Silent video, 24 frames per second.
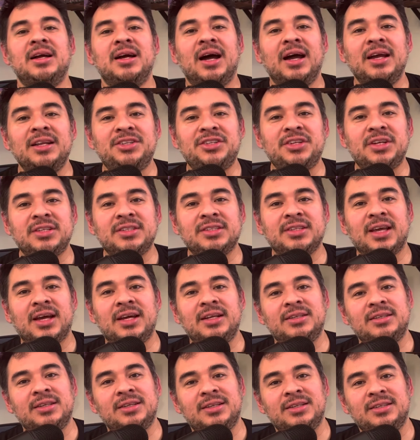I just
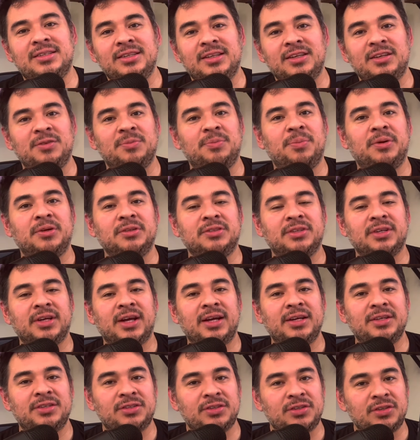got done seeing
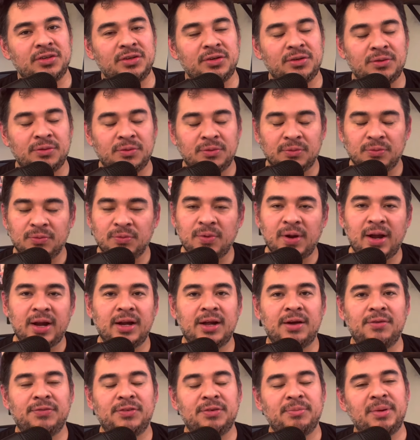Poltergeist 2. Right
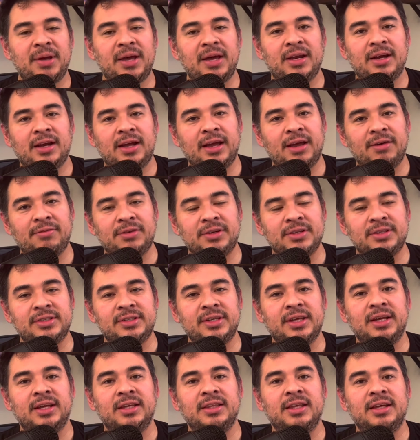off the bat, I have to
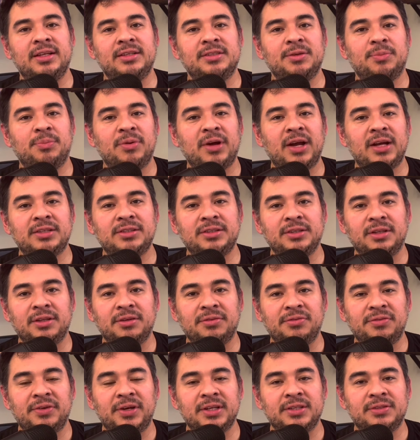say that the practical
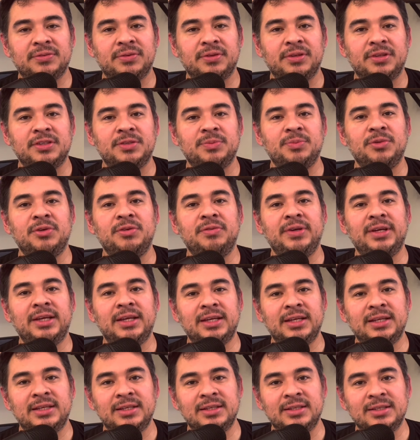effects for this movie
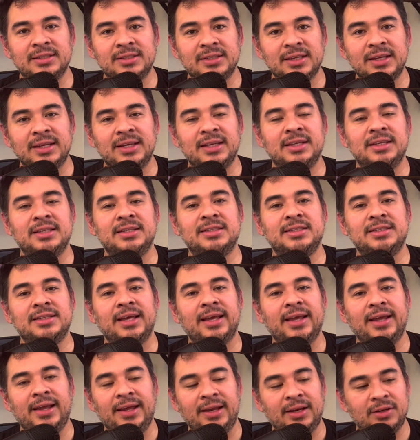is
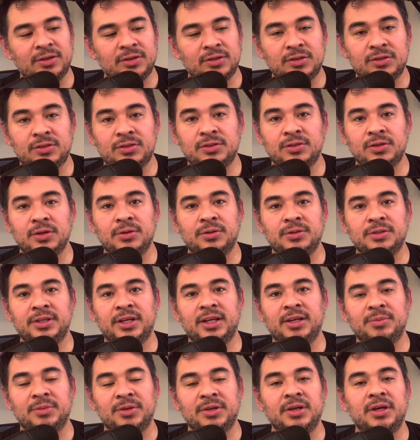insane. So
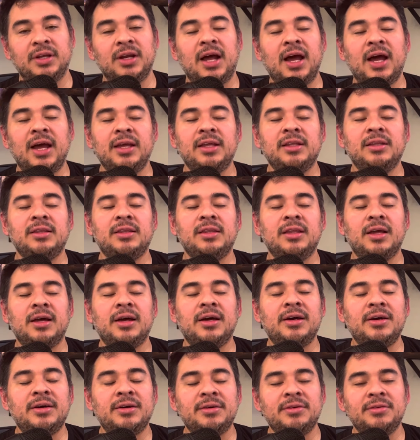damn good. I
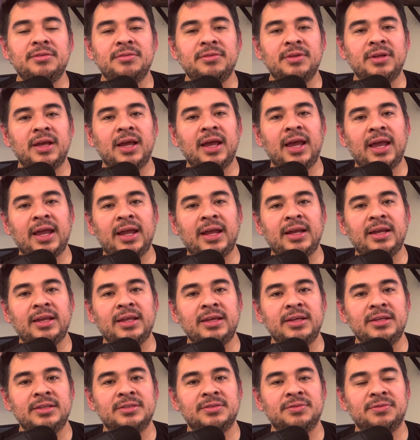love
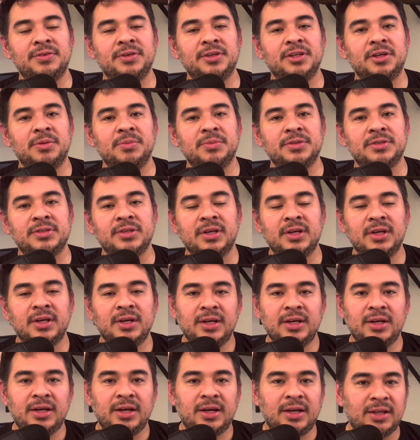80s films
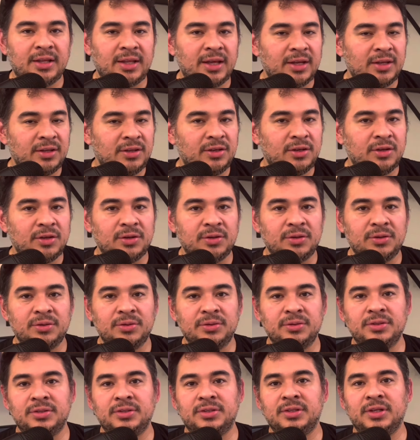that
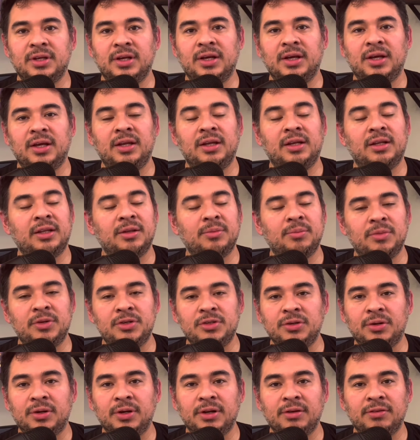use, and a
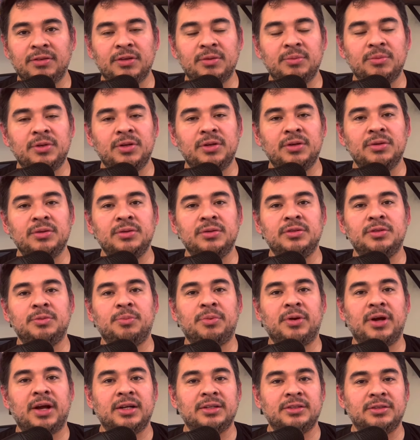majority of them use
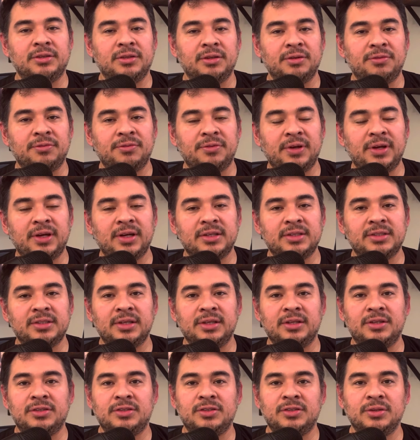practical effects.
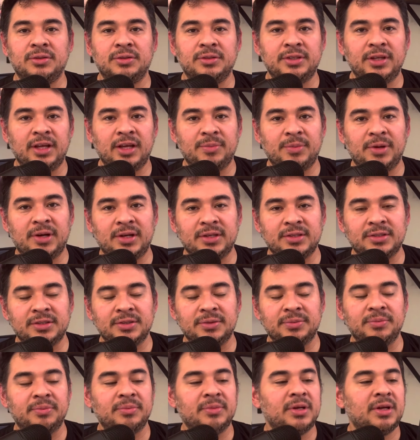It's so damn
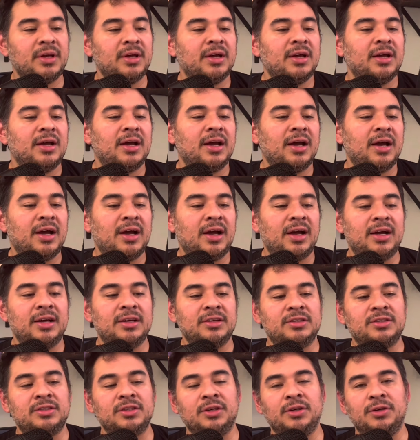awesome.
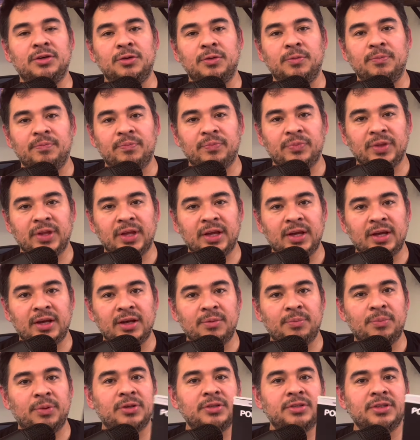
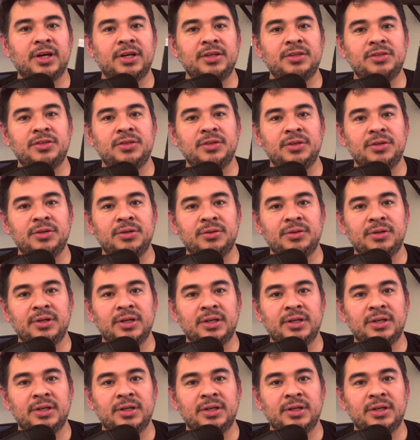Poltergeist 2